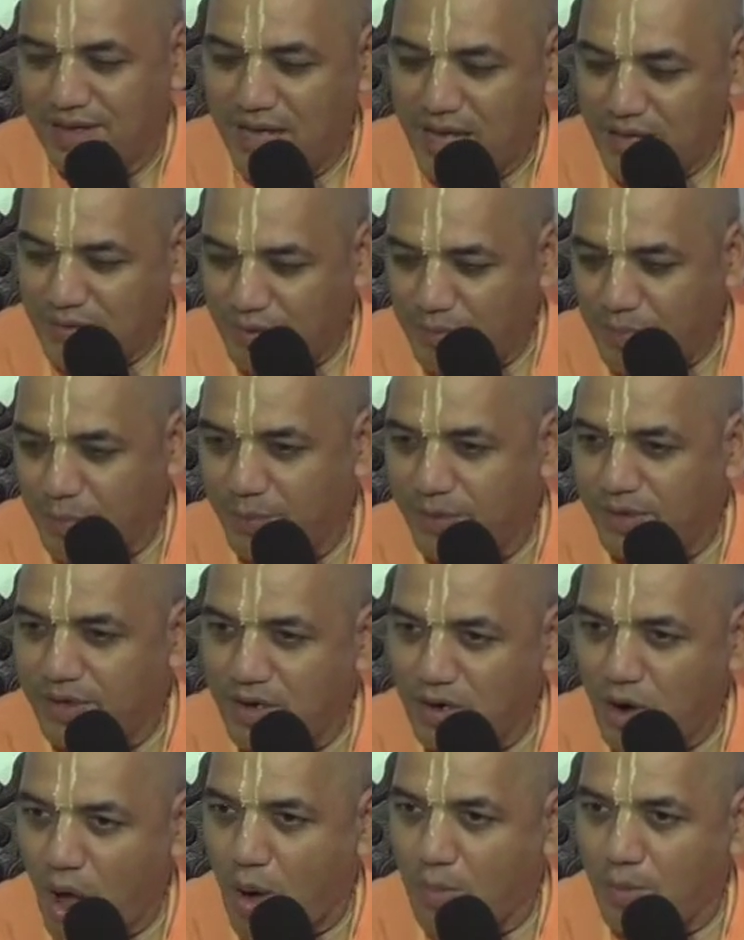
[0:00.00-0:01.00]
If you put it
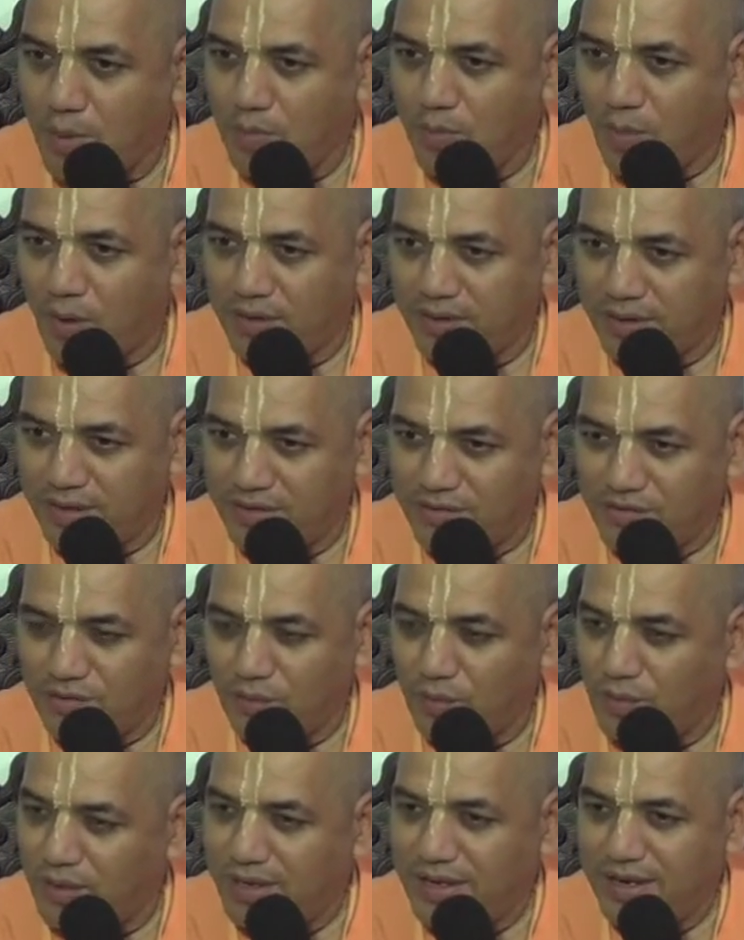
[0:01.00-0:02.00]
in normal water and
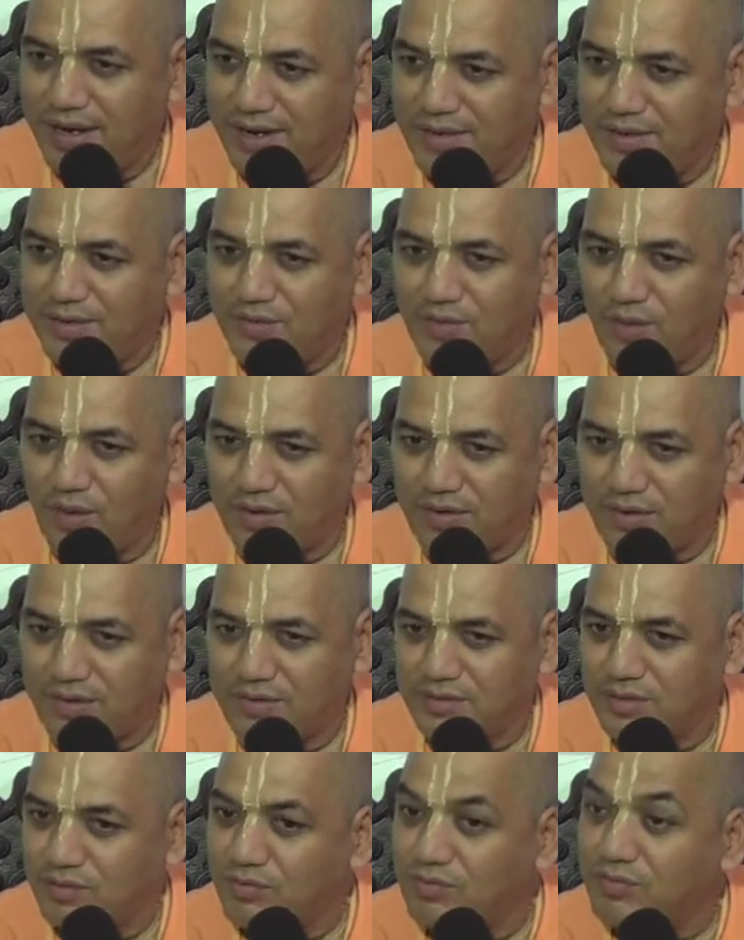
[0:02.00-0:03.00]
slowly heat the water,
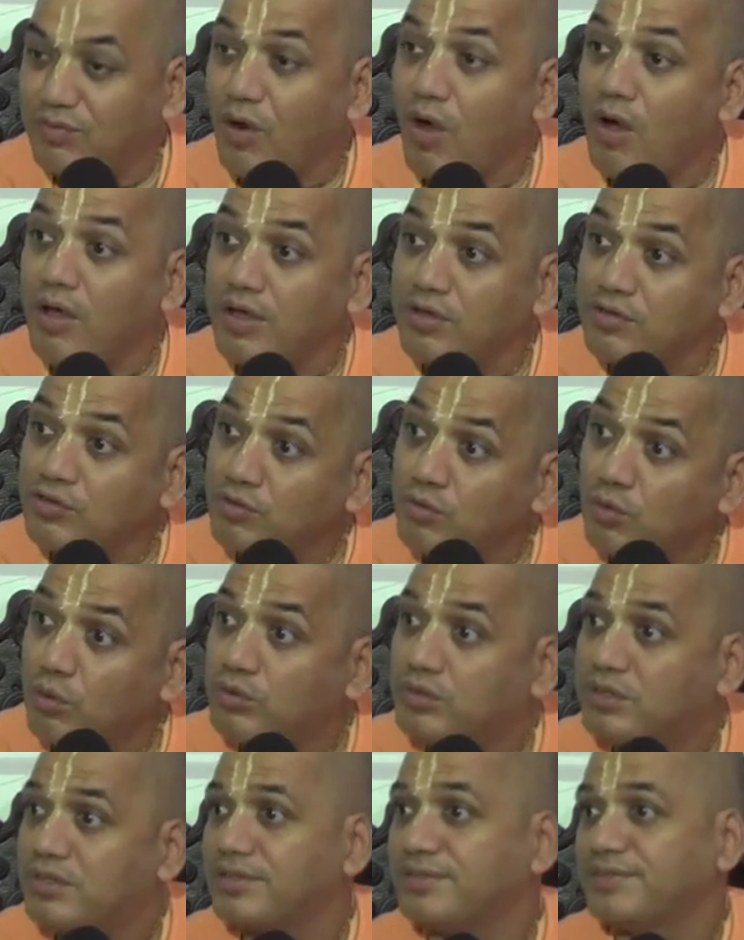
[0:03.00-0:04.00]
the frog is
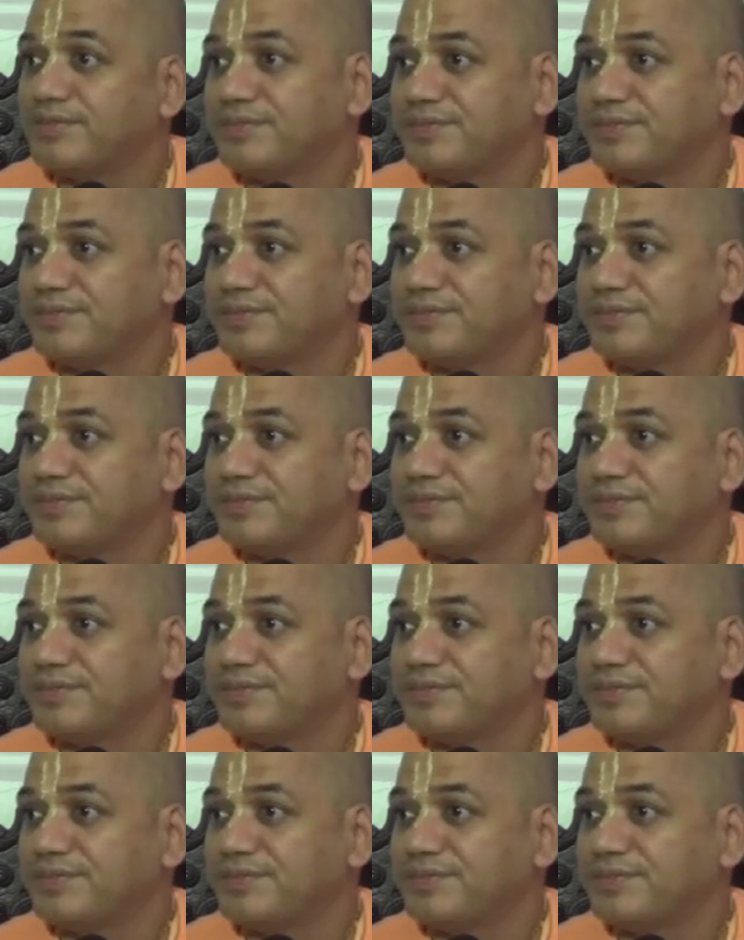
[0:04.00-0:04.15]
cooked.